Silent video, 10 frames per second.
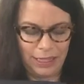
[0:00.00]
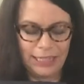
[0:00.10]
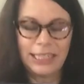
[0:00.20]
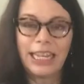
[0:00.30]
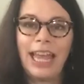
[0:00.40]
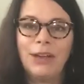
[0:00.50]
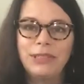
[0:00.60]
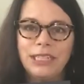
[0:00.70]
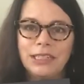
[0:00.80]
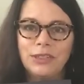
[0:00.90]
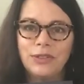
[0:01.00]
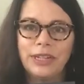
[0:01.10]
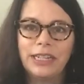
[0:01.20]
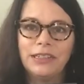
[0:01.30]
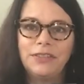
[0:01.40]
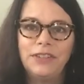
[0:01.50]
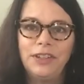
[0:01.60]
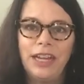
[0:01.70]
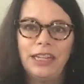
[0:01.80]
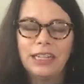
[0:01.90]
It's a counting story
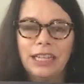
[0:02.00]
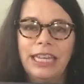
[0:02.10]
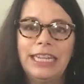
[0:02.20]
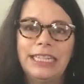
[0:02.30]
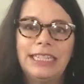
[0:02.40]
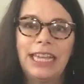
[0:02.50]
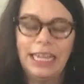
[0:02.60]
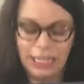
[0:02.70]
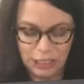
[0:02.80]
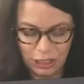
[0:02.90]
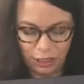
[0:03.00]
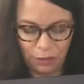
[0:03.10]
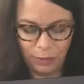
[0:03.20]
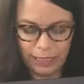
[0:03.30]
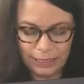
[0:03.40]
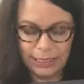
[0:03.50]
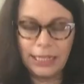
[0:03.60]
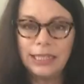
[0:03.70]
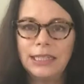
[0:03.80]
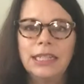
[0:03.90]
for kids age 3 to
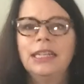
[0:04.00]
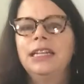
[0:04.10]
6,